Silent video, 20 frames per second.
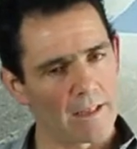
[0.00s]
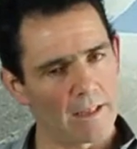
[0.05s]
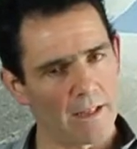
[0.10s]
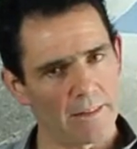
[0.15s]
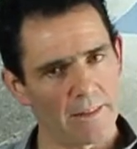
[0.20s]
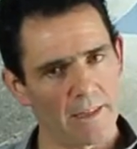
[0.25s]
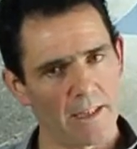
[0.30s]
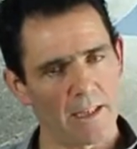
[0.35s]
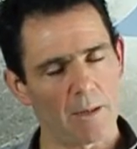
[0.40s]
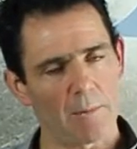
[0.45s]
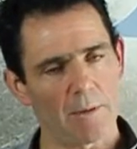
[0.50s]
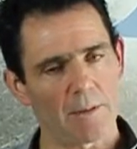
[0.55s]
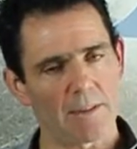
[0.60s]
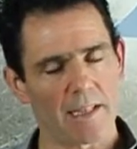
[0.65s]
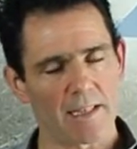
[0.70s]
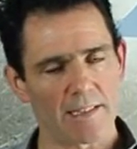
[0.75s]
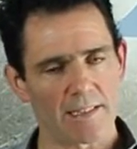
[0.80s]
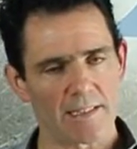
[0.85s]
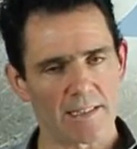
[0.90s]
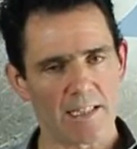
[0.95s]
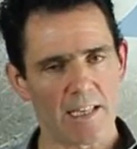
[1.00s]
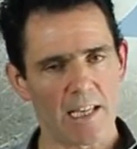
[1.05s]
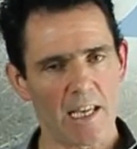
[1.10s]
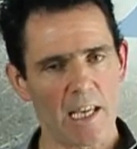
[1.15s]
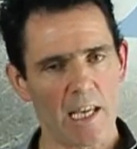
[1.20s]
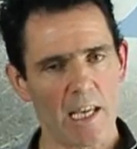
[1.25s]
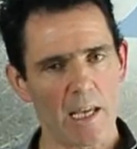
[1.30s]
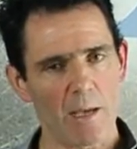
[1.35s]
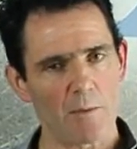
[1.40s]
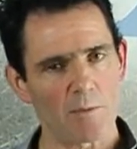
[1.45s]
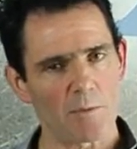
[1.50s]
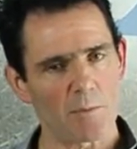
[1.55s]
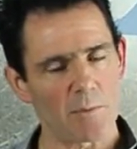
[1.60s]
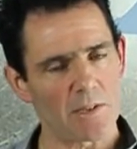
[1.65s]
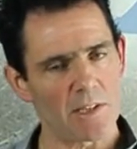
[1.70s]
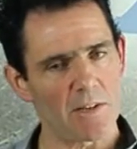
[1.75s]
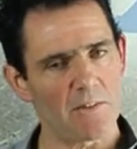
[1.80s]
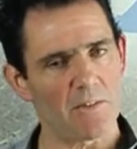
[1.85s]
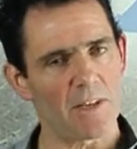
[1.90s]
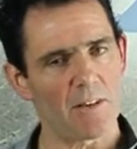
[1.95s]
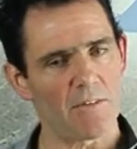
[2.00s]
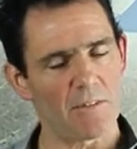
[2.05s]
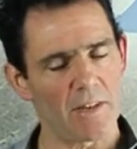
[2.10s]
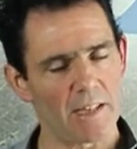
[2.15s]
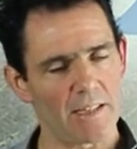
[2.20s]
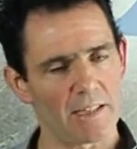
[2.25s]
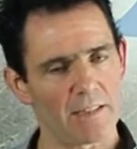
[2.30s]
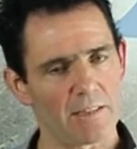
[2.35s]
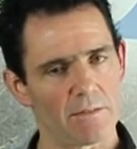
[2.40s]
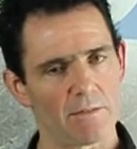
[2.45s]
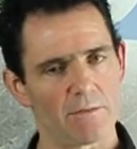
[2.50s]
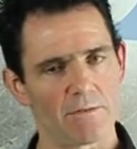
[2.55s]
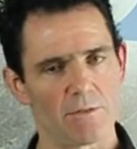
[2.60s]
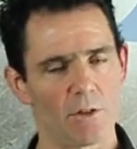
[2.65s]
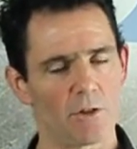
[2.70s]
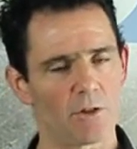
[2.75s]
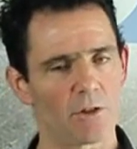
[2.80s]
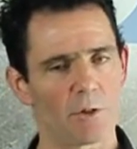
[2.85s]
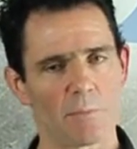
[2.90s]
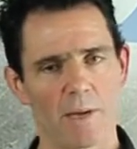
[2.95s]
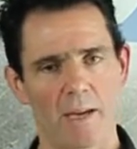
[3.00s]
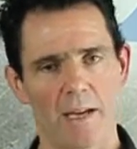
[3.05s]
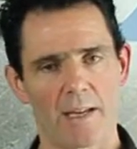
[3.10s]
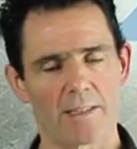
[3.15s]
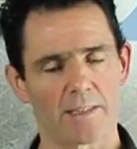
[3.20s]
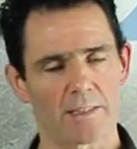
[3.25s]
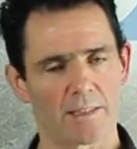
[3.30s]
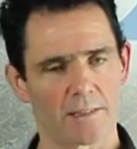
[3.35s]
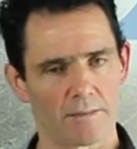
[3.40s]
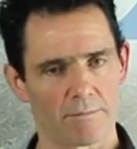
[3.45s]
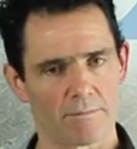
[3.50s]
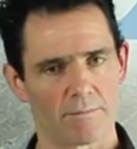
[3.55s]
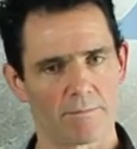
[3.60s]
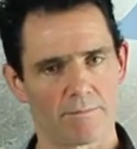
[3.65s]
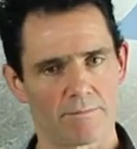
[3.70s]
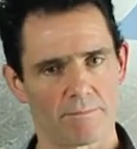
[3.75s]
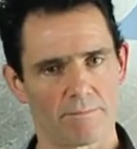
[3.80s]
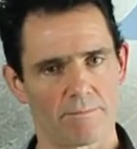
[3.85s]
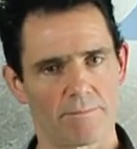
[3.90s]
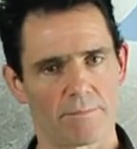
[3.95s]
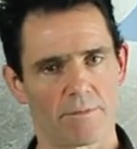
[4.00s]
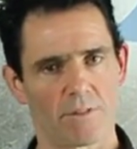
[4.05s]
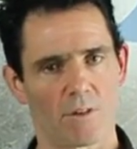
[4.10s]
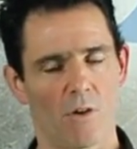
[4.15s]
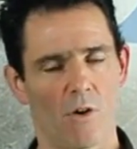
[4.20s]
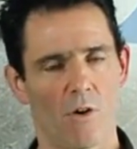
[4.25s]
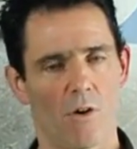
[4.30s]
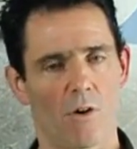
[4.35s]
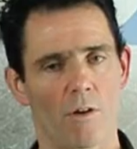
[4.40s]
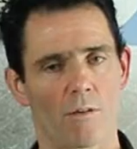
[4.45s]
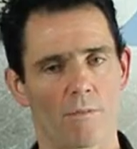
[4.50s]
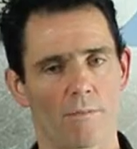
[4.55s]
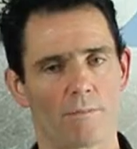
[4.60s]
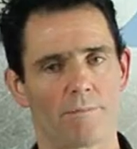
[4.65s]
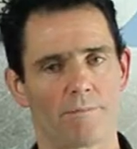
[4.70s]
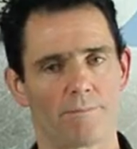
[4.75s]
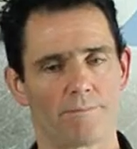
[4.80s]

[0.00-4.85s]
Now think about that same specific event, future, past, or